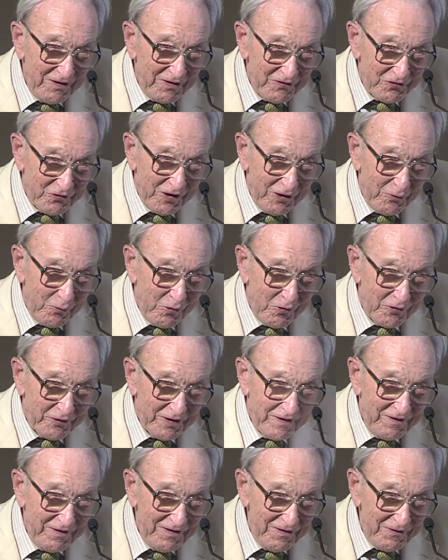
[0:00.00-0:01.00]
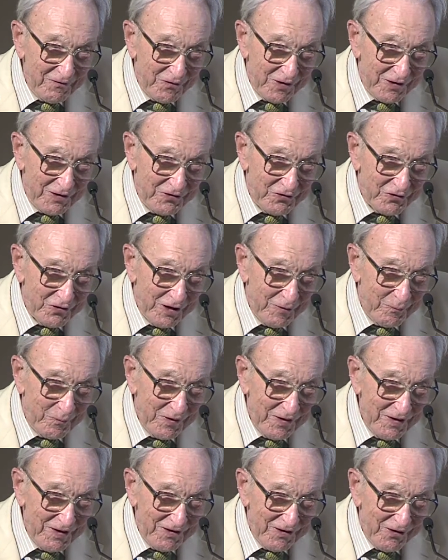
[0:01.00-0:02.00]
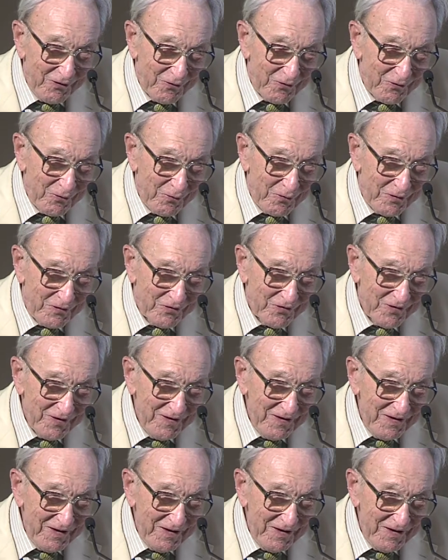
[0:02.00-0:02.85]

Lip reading: Seawater, very cheap. You can always